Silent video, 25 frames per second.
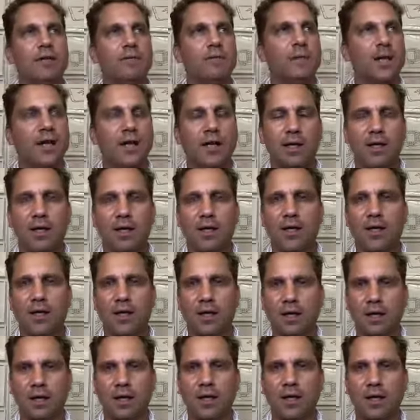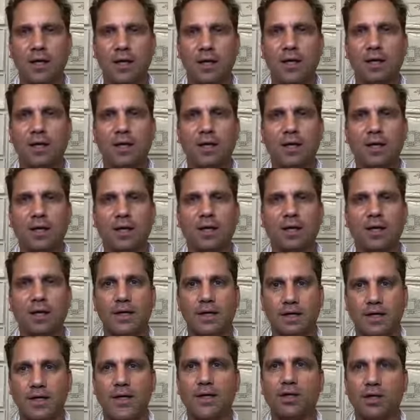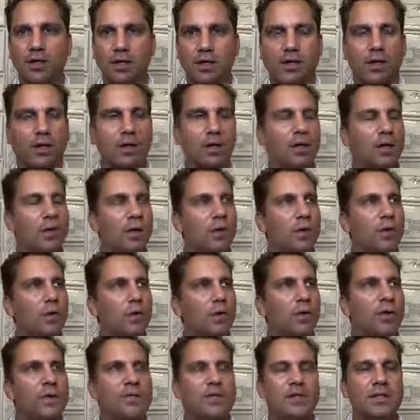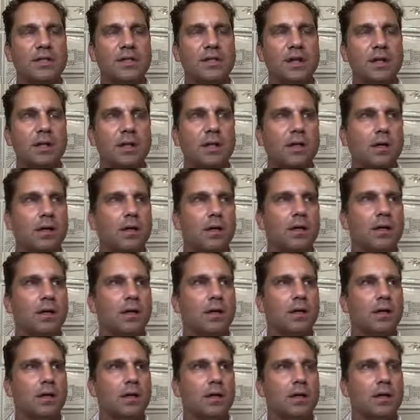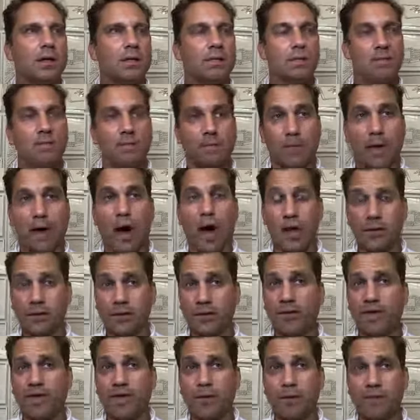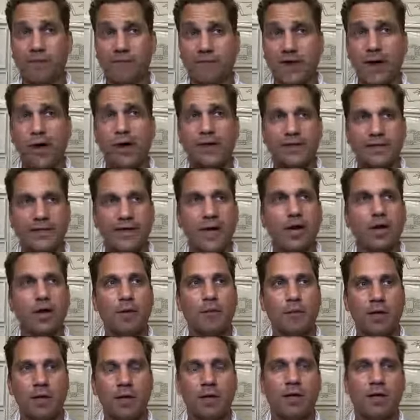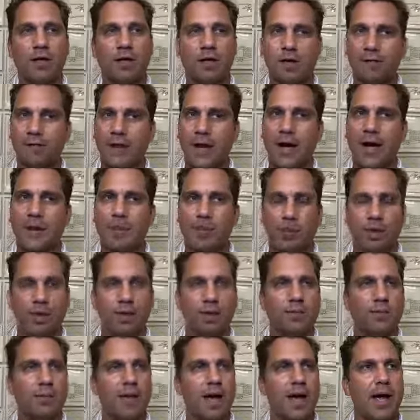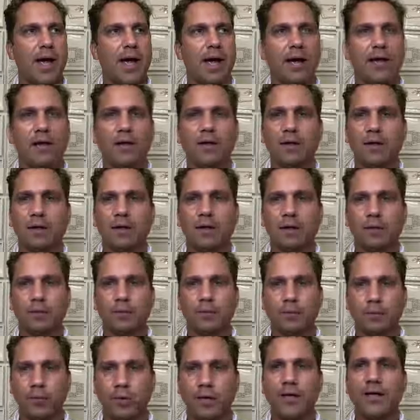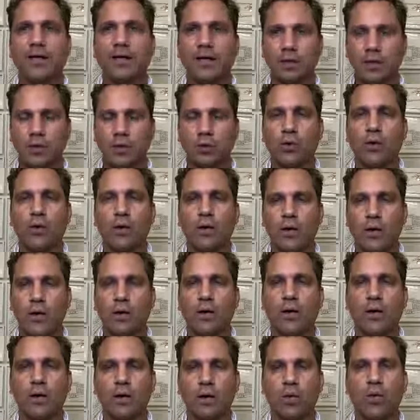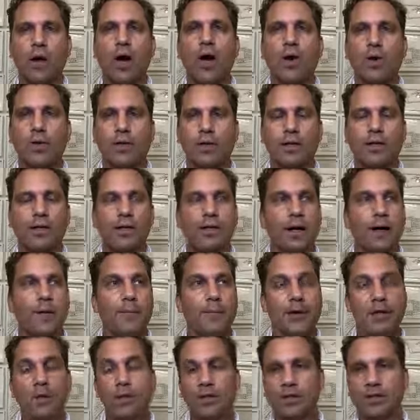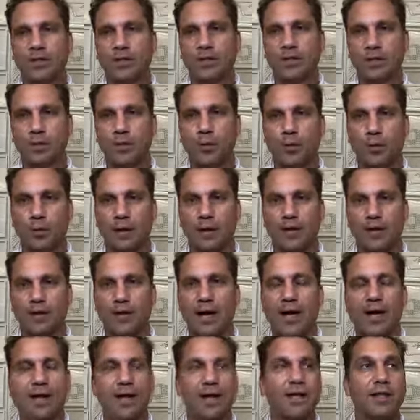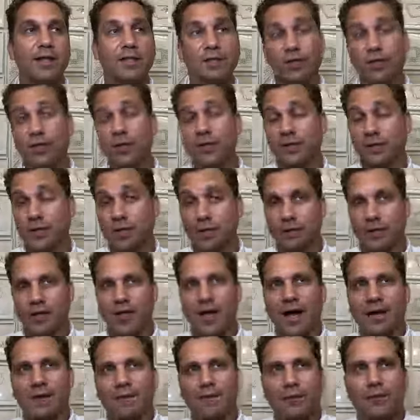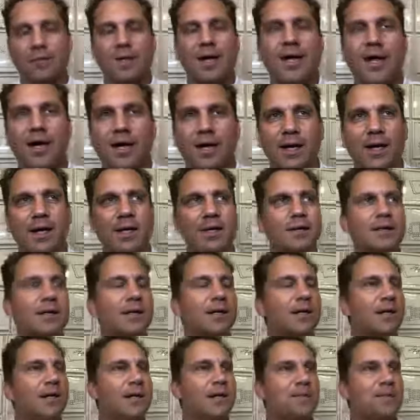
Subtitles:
of media in digital. We've seen, other than the very scary period of April and May, pretty extraordinary growth in the company, which is super exciting. And the silver lining for me is